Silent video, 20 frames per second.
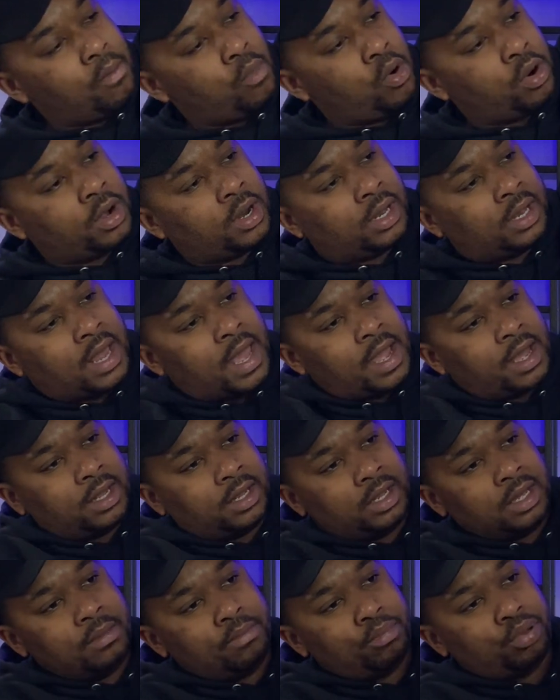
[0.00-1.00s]
than
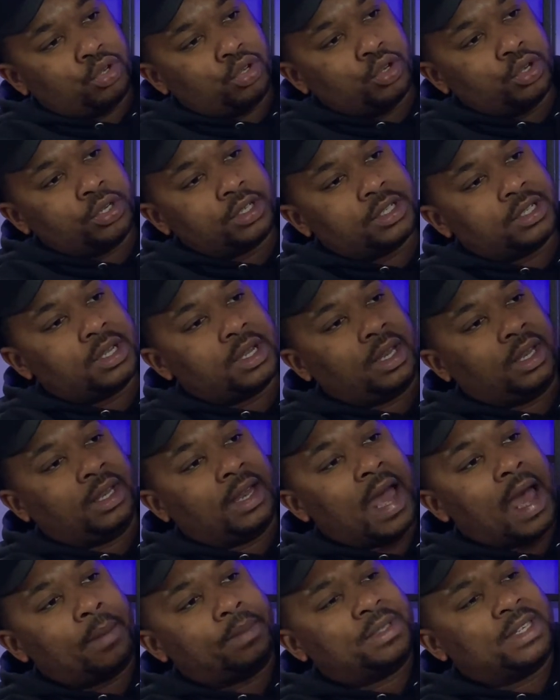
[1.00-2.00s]
likely put
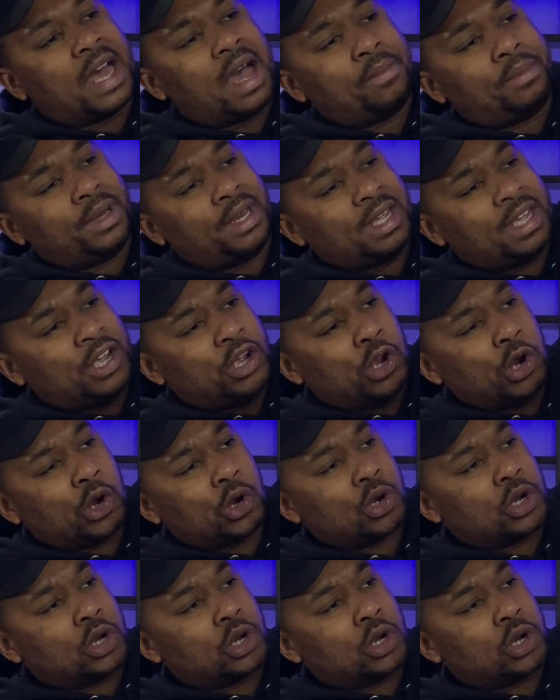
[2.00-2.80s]
laptop in here.